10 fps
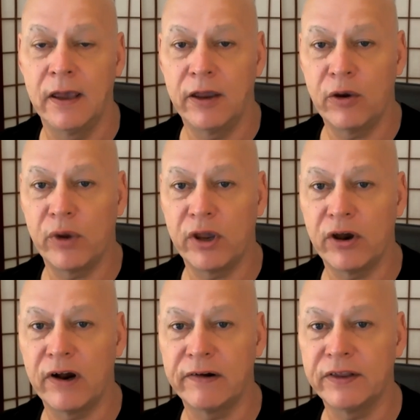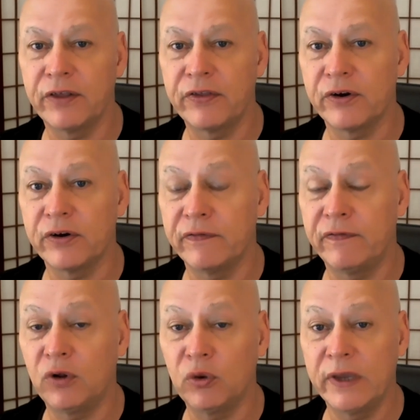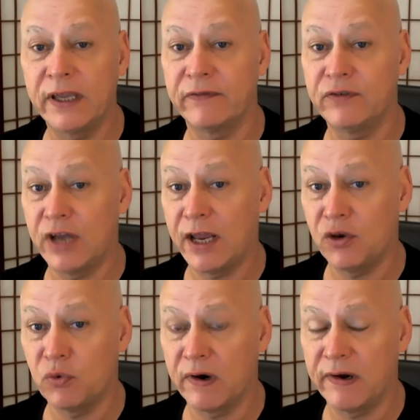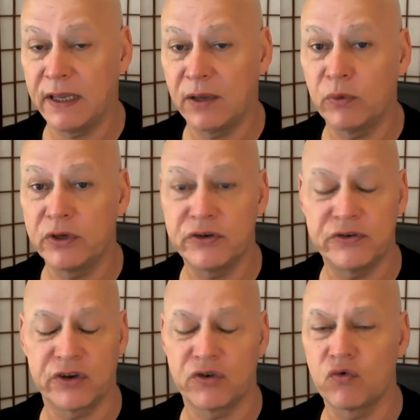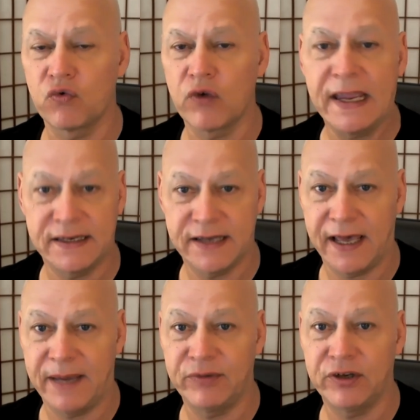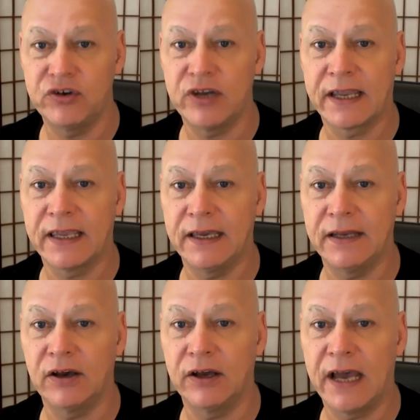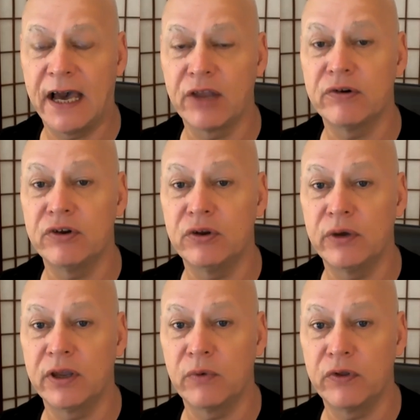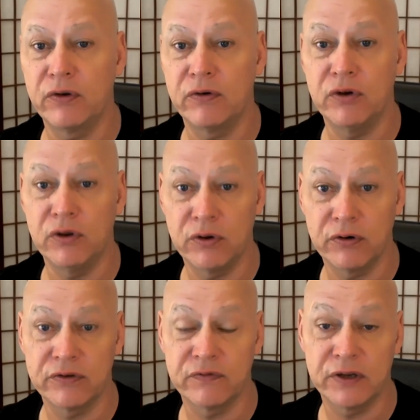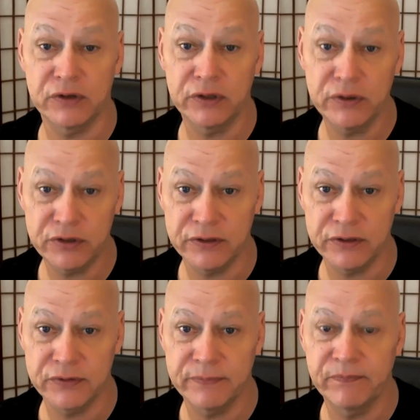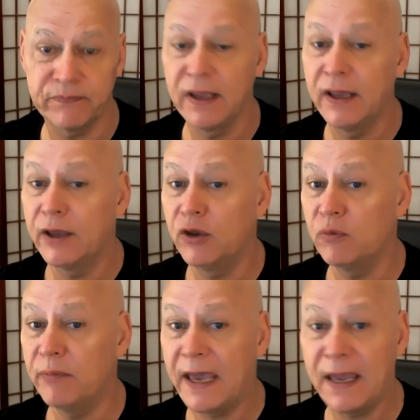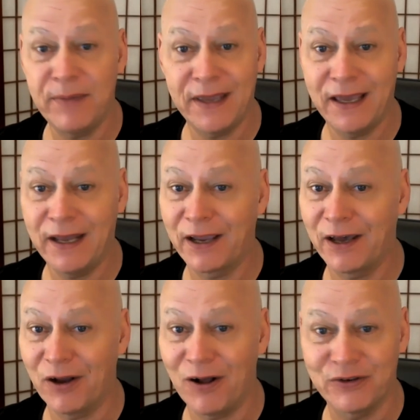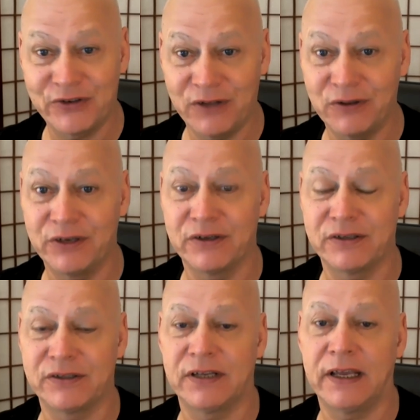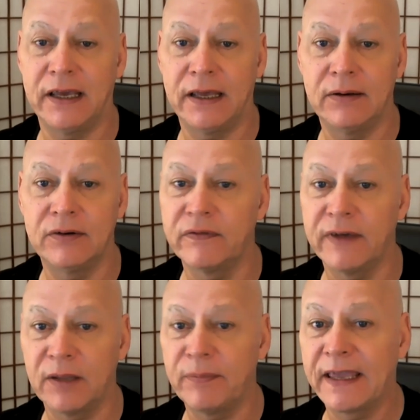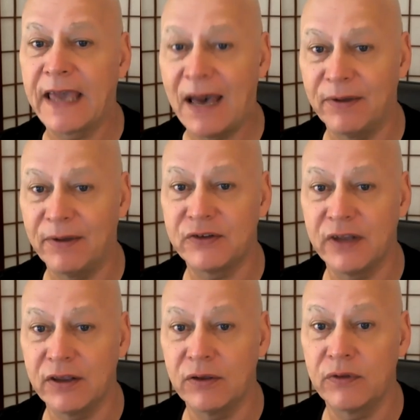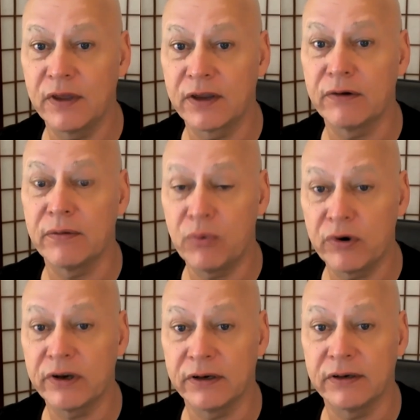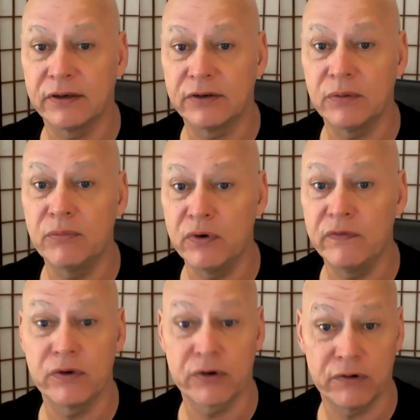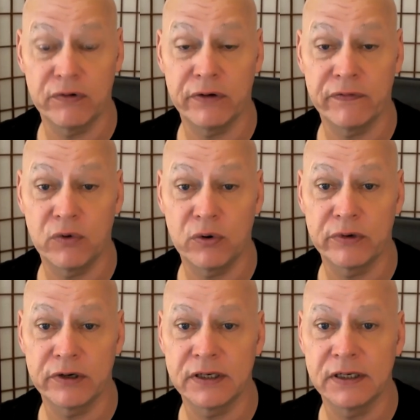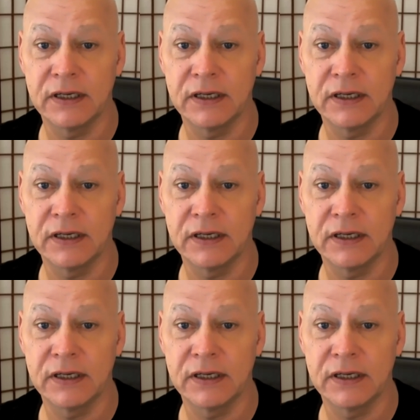Here we are in the third full week of January, which is a great time to check in on how you're doing with your New Year's resolutions. You may be hitting on all cylinders and developing habits that you think are important to move your career forward.